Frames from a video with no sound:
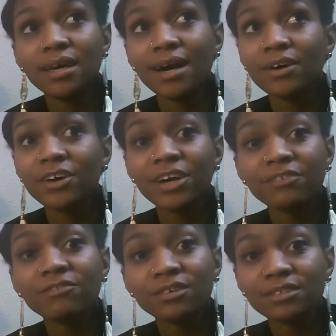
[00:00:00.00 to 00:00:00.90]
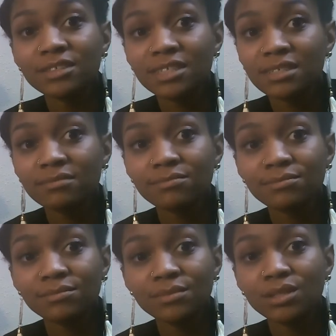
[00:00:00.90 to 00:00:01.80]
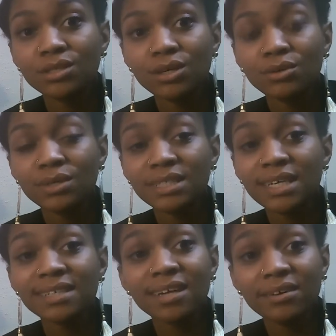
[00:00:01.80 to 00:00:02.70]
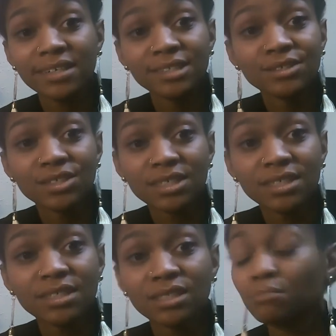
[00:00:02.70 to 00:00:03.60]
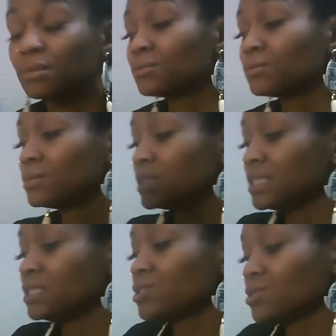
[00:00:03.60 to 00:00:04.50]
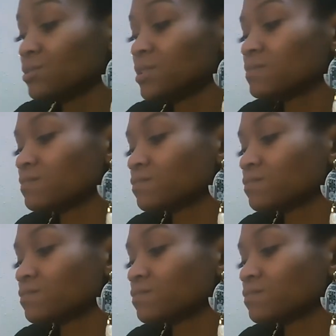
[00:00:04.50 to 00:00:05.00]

our efforts you know it takes our energy to build into it